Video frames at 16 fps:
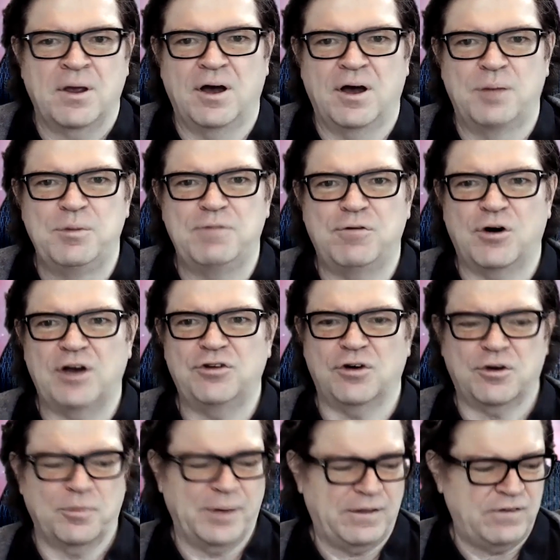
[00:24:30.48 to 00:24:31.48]
Before I
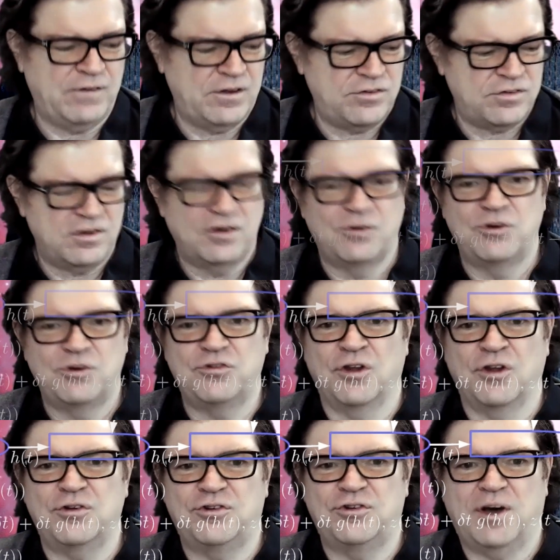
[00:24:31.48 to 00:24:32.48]
talk about this, here is
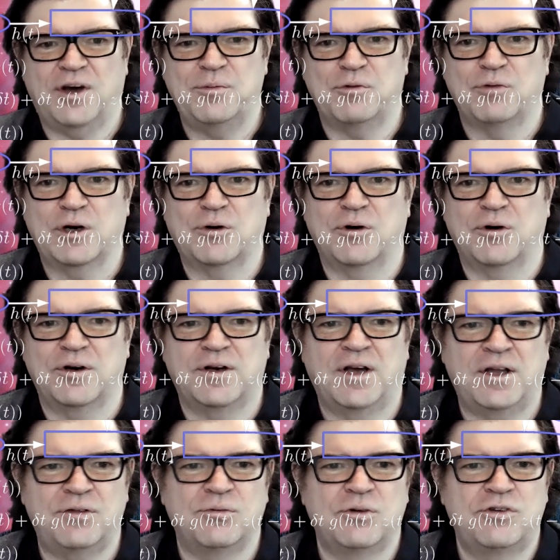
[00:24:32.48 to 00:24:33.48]
another type of recurrent
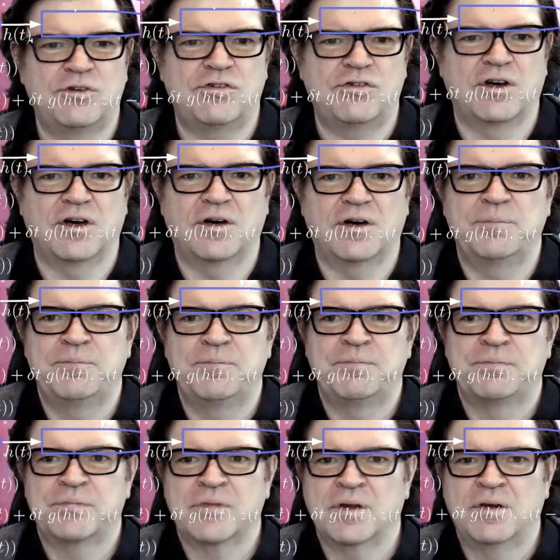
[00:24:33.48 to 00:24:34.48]
net, which
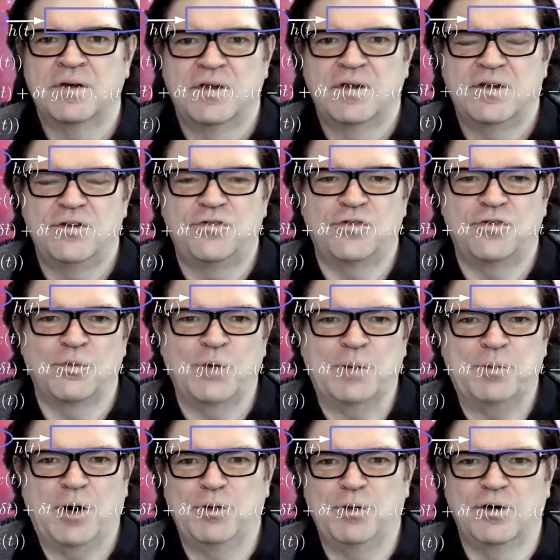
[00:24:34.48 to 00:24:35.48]
is somewhat
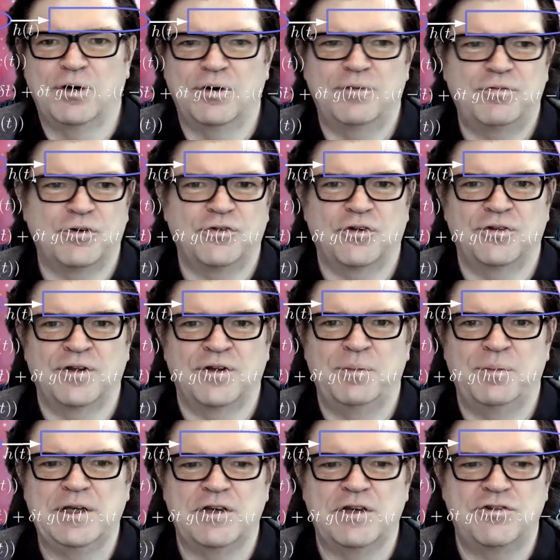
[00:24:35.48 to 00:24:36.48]
popular for certain
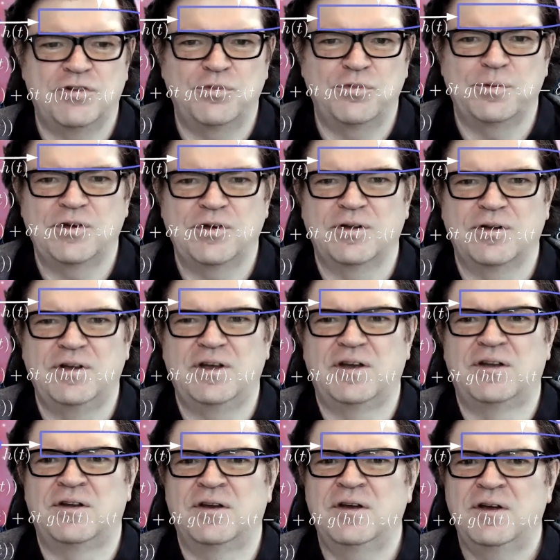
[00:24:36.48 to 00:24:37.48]
applications, particularly
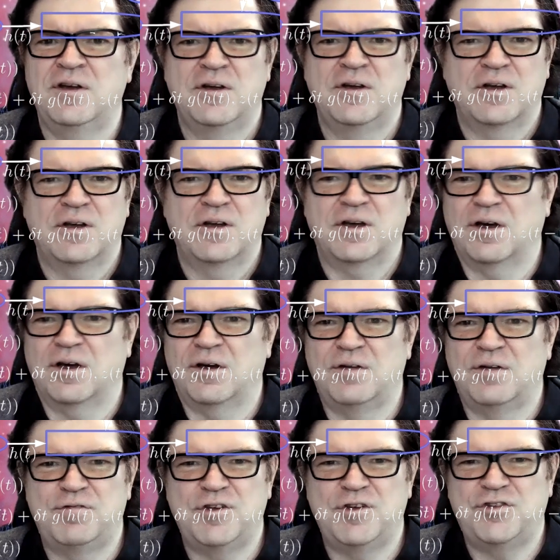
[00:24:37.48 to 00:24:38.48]
in
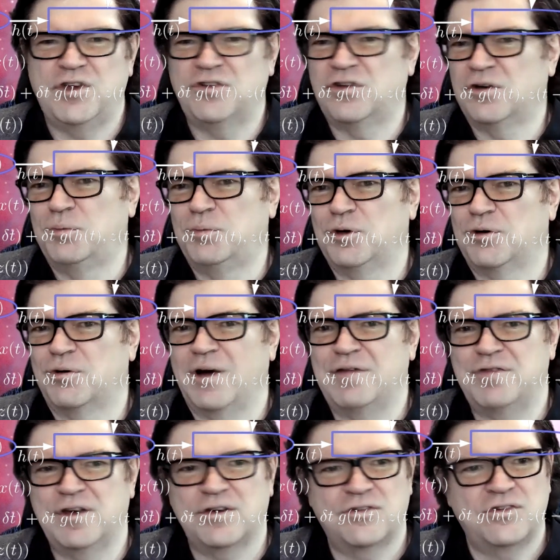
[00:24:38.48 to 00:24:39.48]
physics, in computer
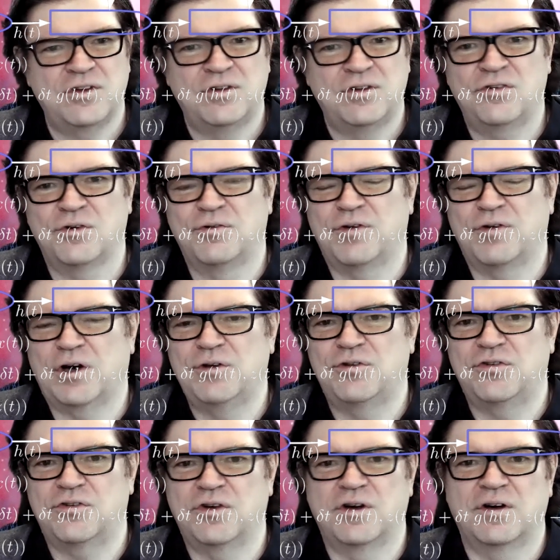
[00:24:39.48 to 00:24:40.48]
graphics, in sort of
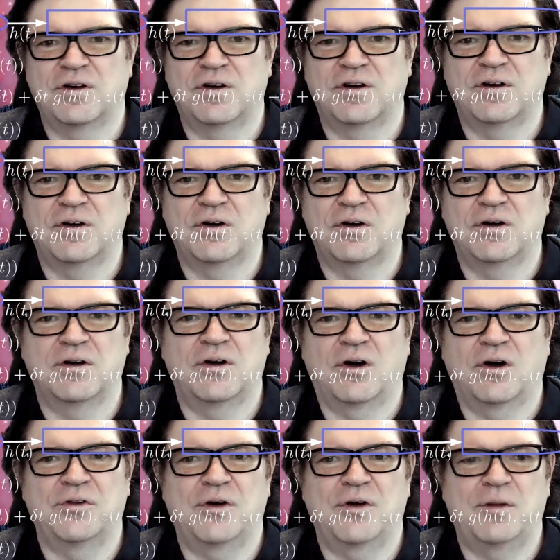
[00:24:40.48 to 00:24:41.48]
various
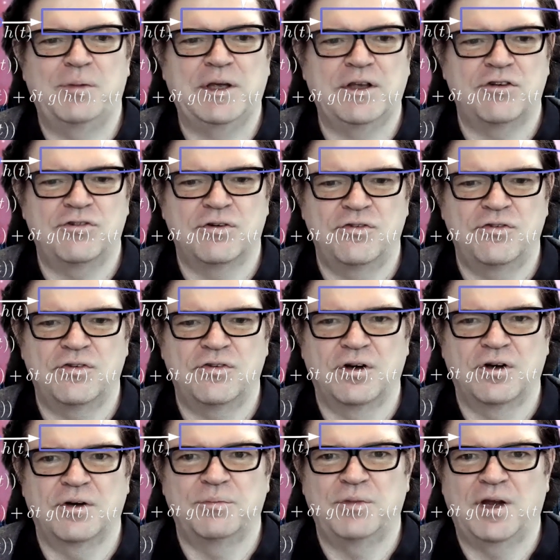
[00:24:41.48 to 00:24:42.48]
other applications,
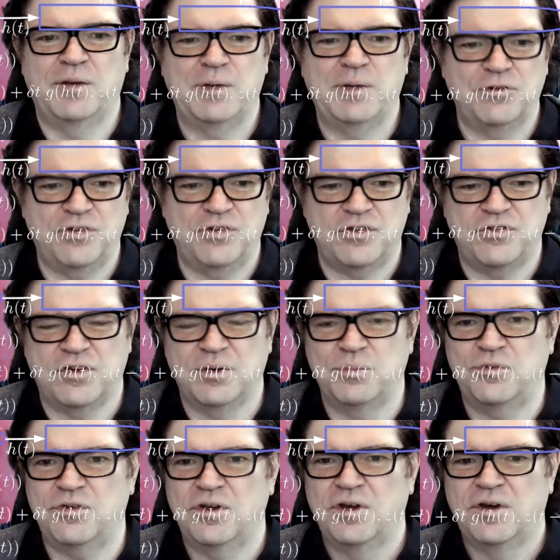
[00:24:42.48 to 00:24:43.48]
dynamical
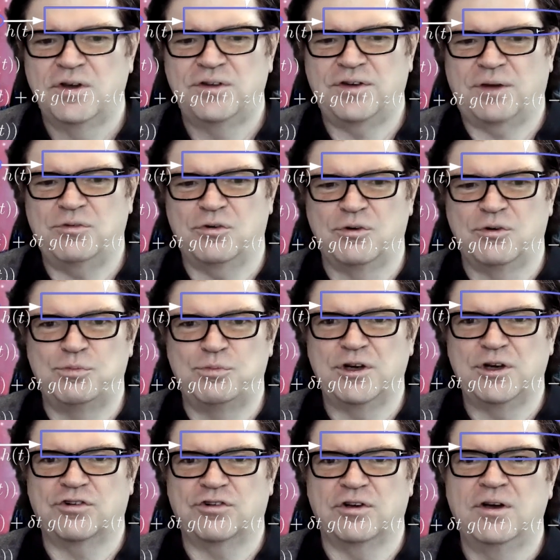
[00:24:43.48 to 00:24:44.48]
systems, time series
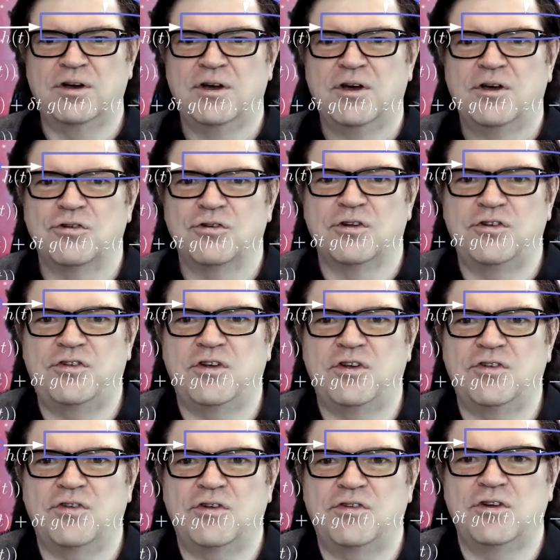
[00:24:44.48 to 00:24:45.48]
prediction. So this
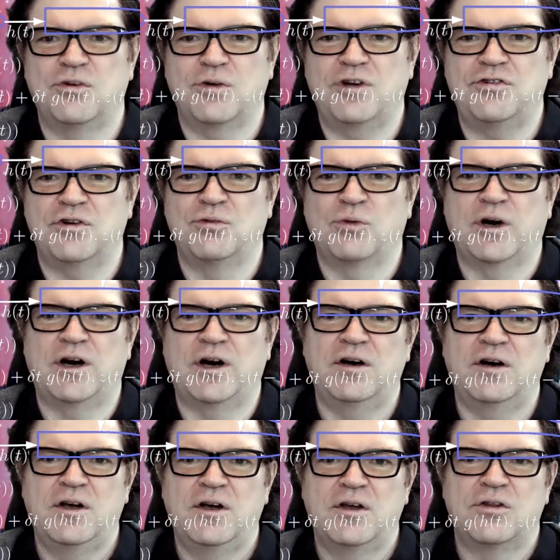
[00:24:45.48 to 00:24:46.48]
is a situation
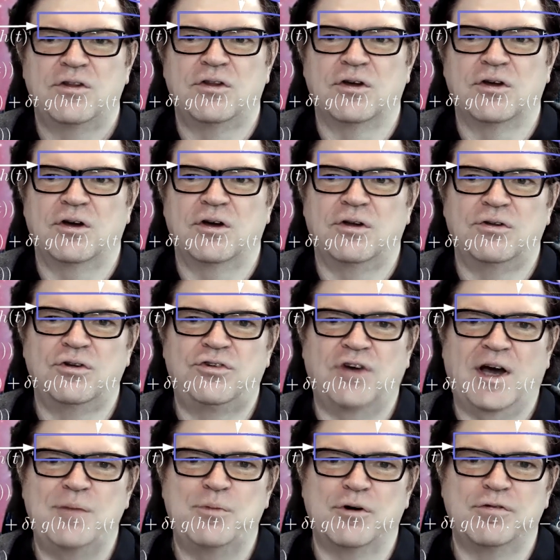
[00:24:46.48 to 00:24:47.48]
where the
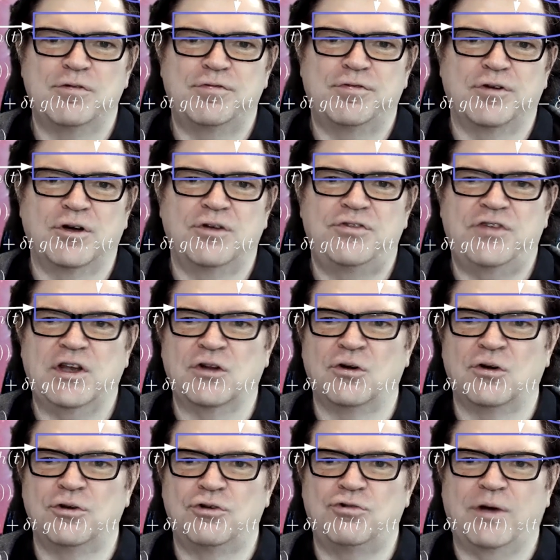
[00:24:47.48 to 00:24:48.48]
type of
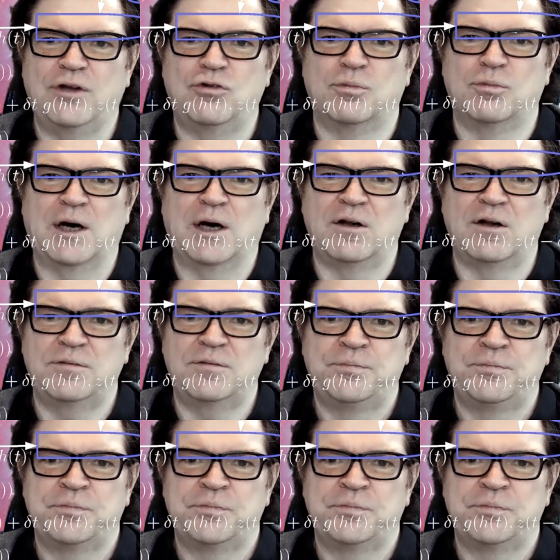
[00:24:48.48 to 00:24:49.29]
signal you're trying to model